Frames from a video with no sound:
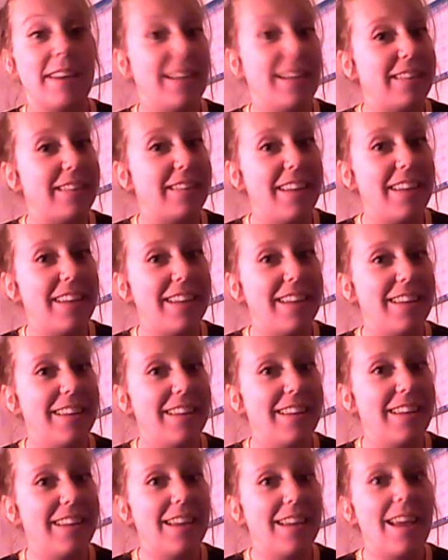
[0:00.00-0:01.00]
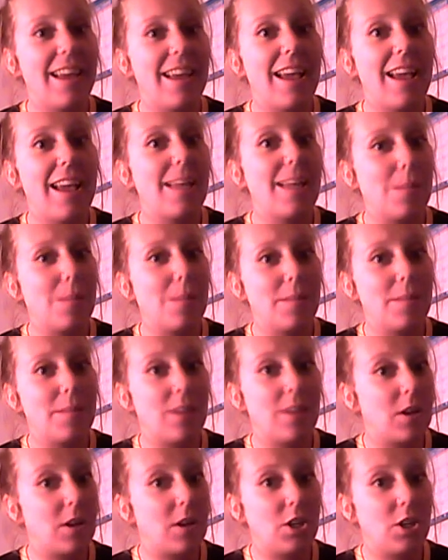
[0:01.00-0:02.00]
kissing, and then Miss
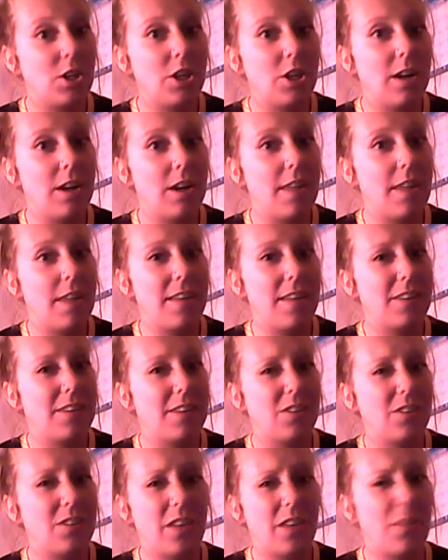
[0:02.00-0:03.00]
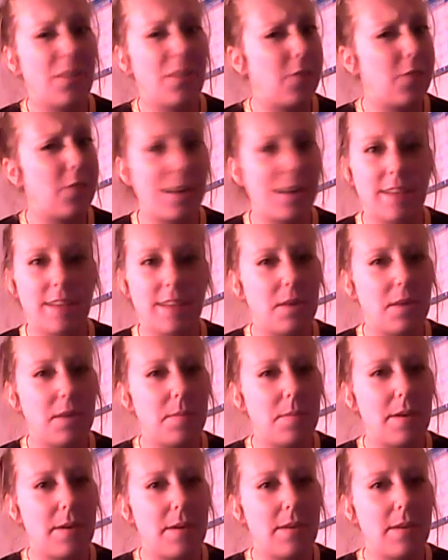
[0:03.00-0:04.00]
Archer, I think, just like freaks out
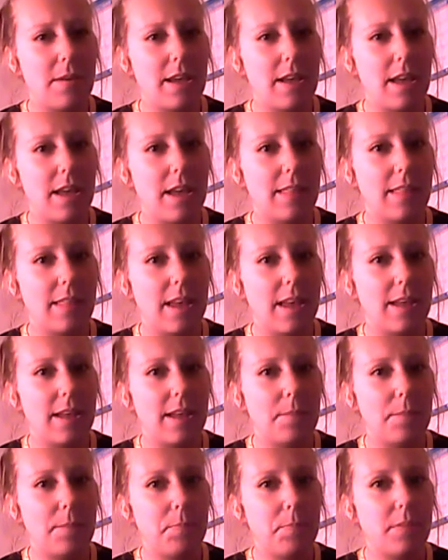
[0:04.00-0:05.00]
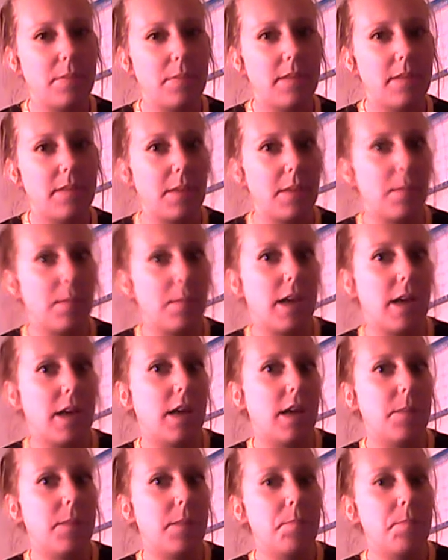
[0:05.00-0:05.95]
about it, and like Skim like